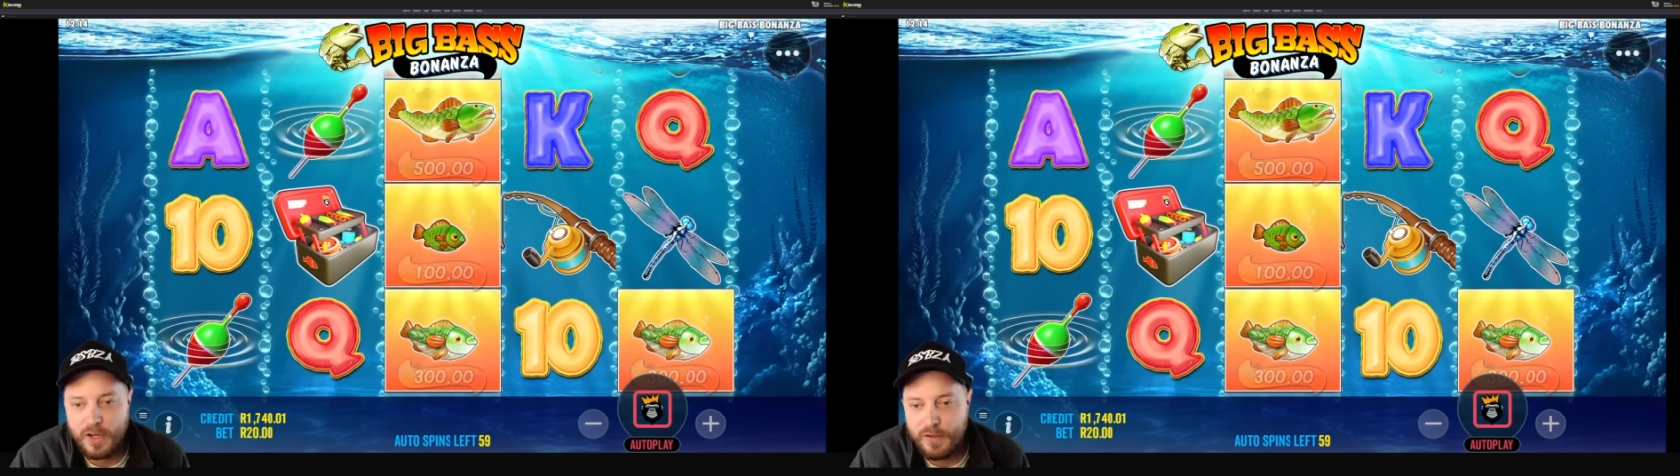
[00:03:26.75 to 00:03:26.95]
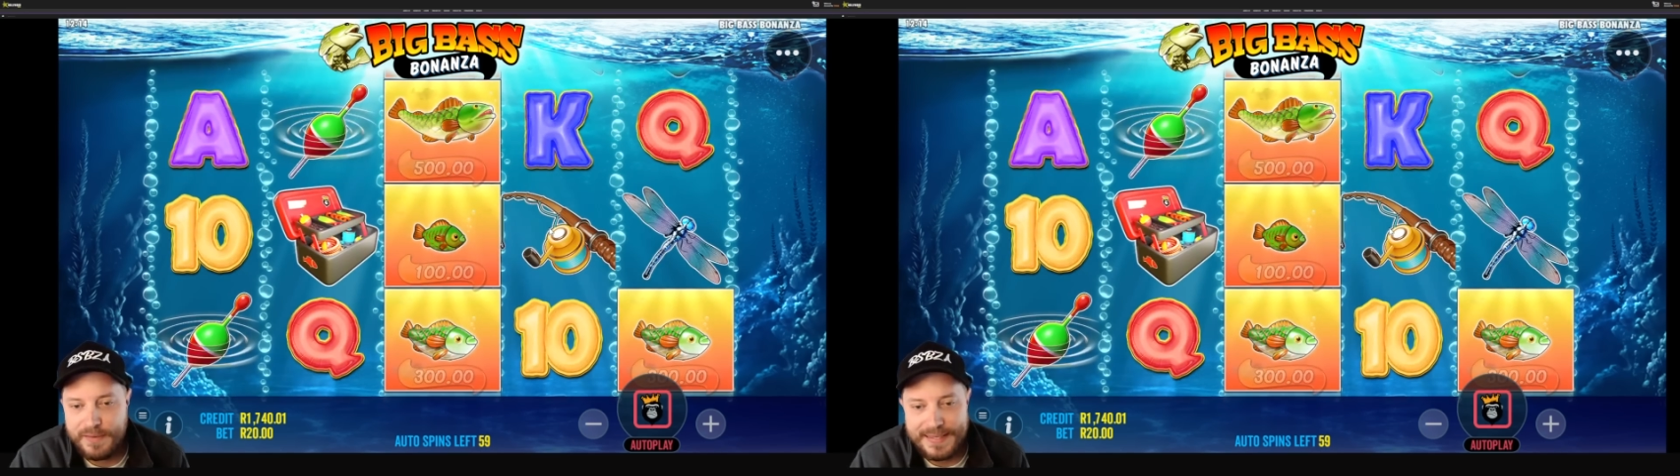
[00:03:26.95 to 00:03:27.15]

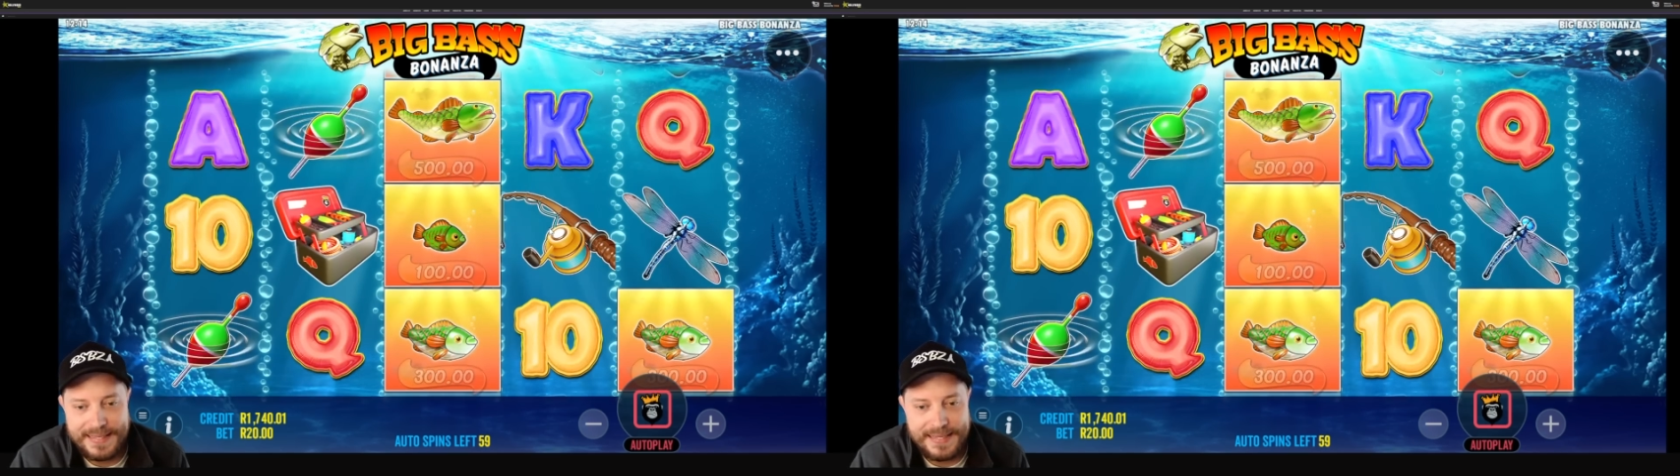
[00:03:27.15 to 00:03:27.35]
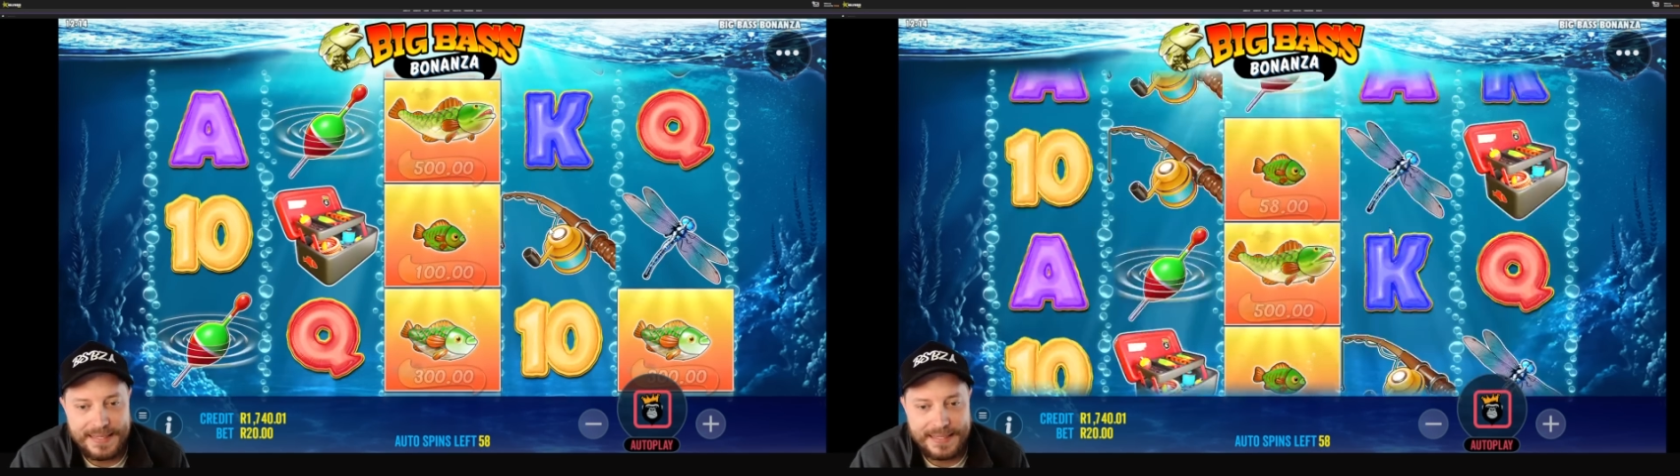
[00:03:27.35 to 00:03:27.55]
Hopefully
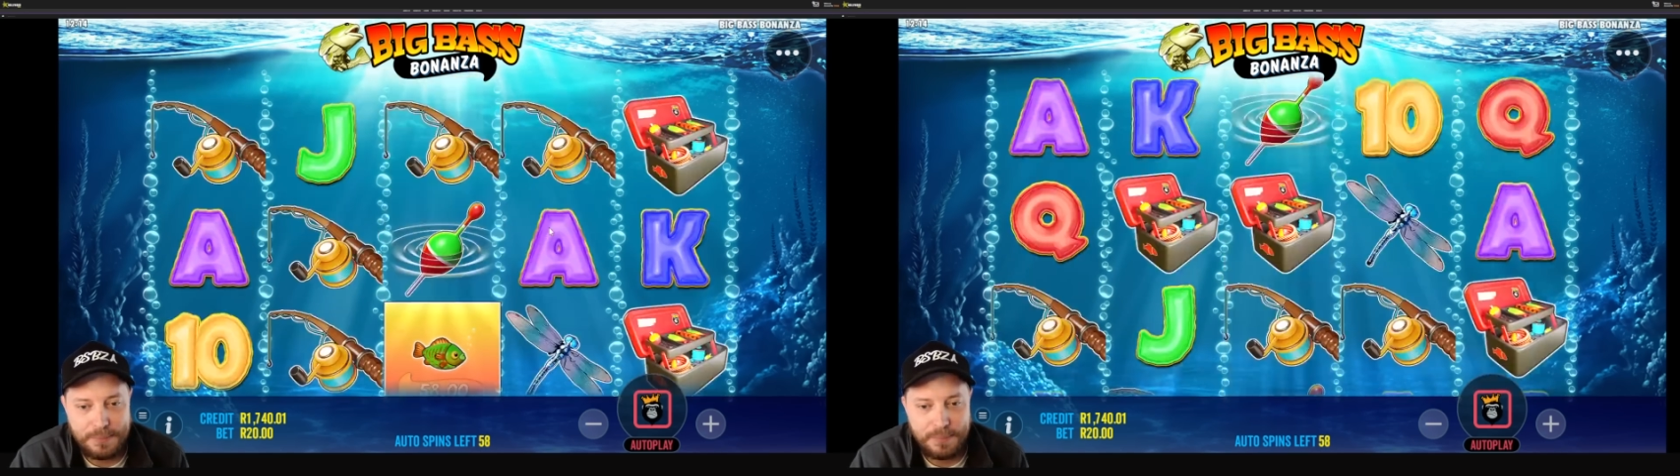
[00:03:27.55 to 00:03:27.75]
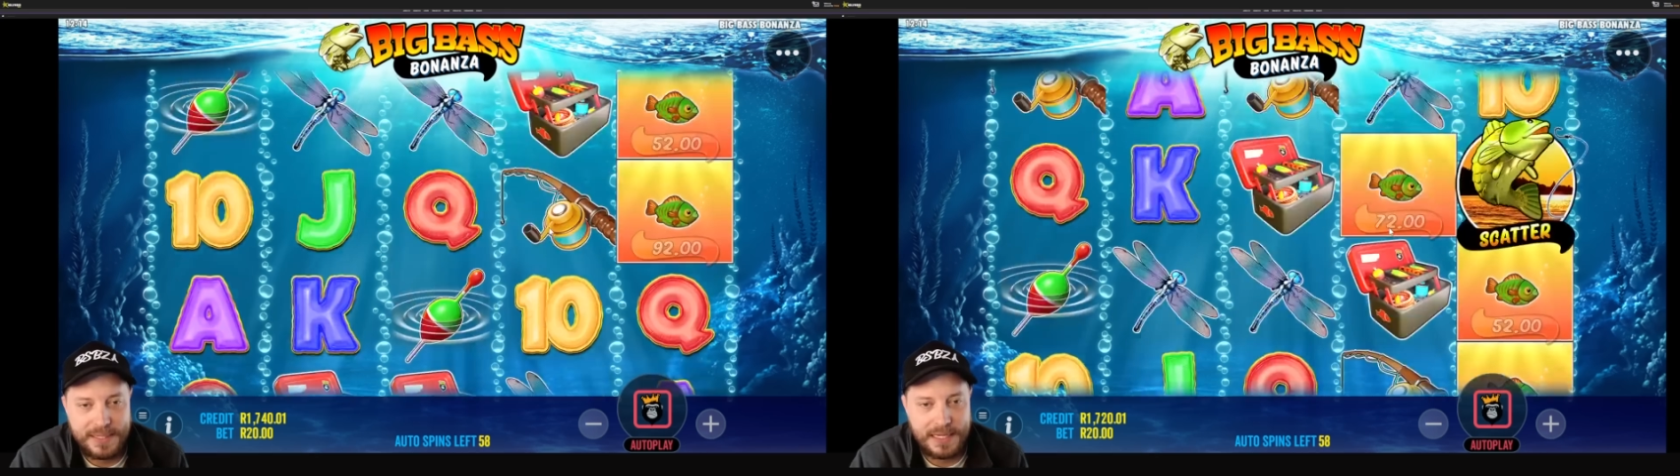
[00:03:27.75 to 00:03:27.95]
Keegan
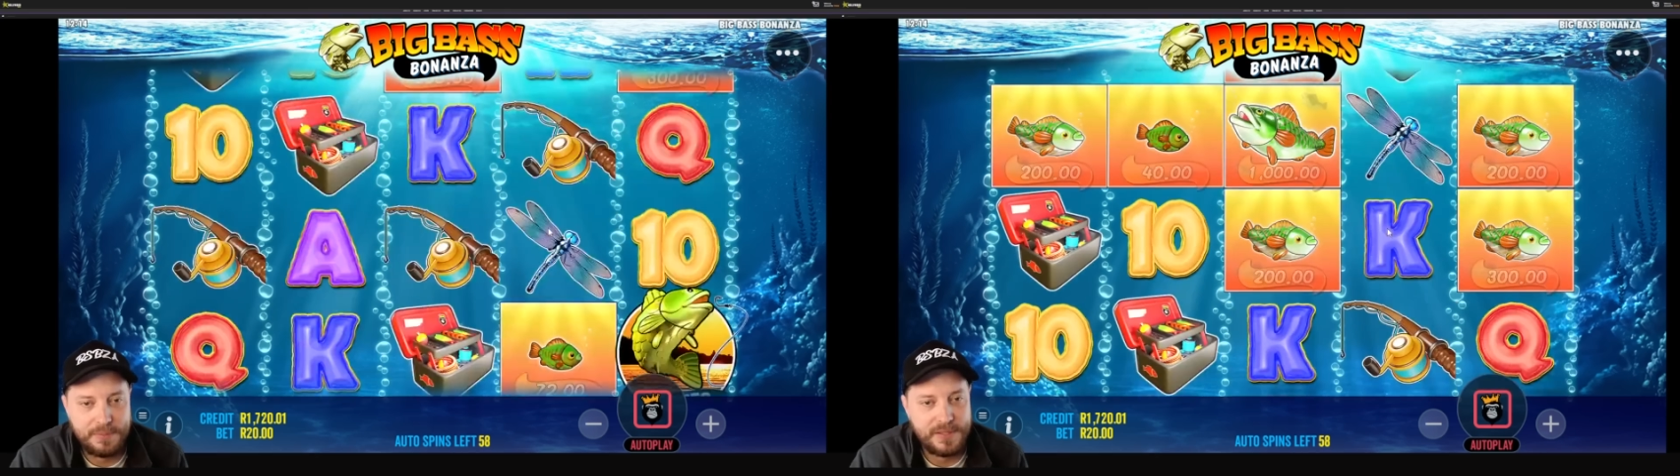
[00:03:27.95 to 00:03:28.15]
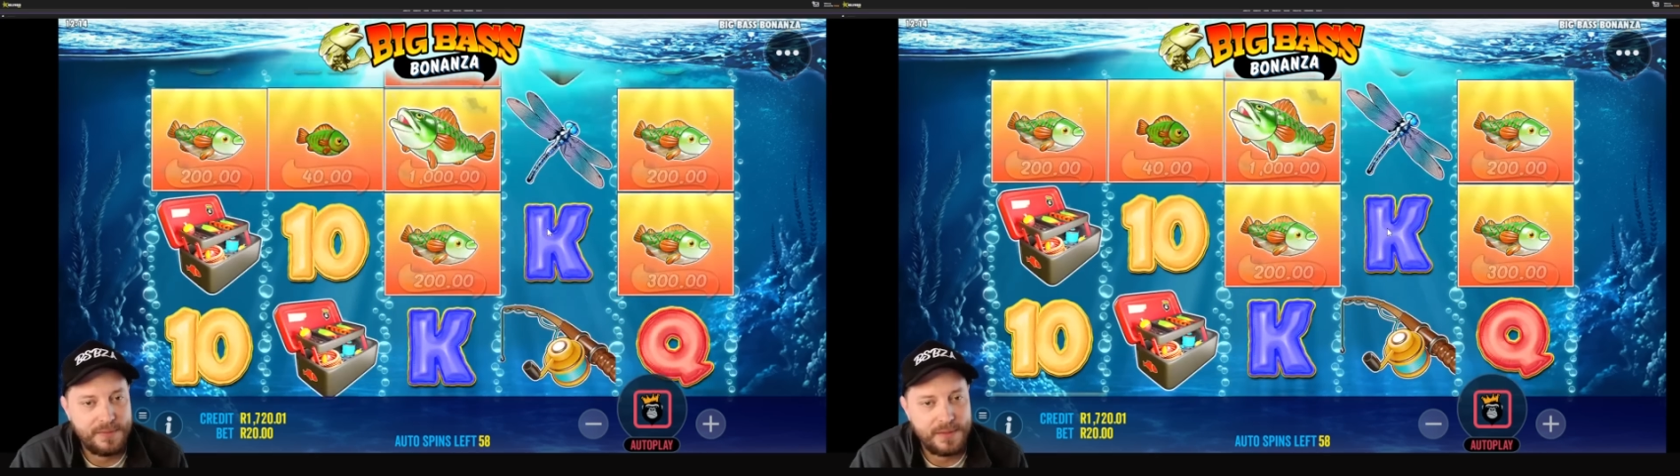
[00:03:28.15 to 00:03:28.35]
can pick
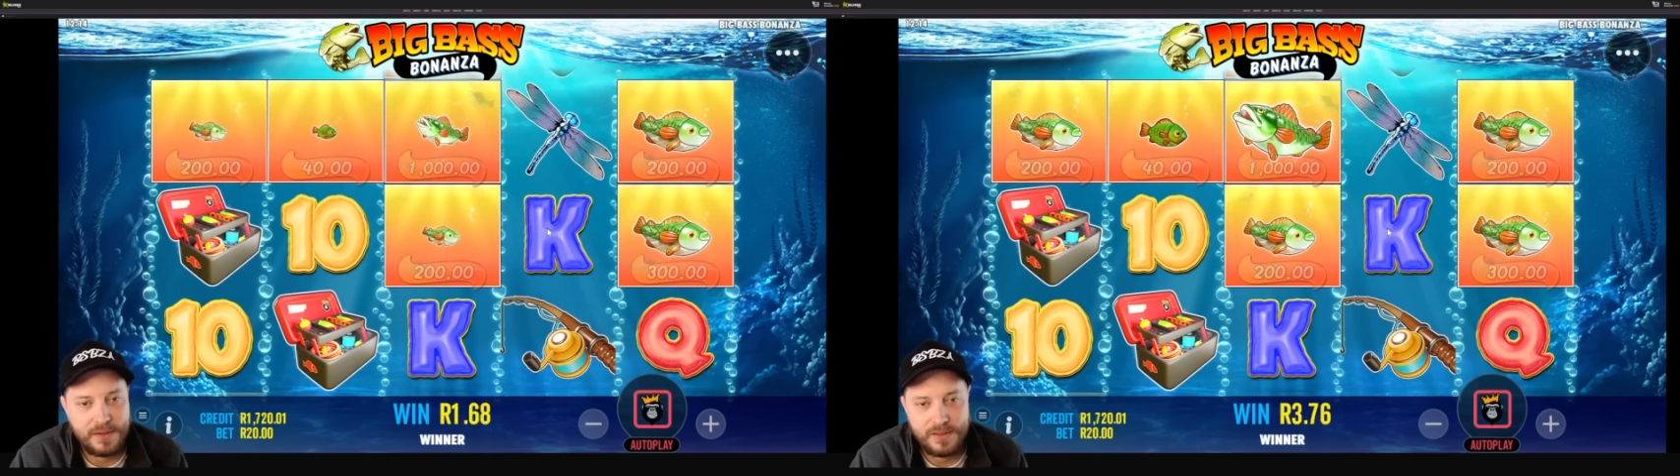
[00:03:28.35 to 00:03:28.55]
up something,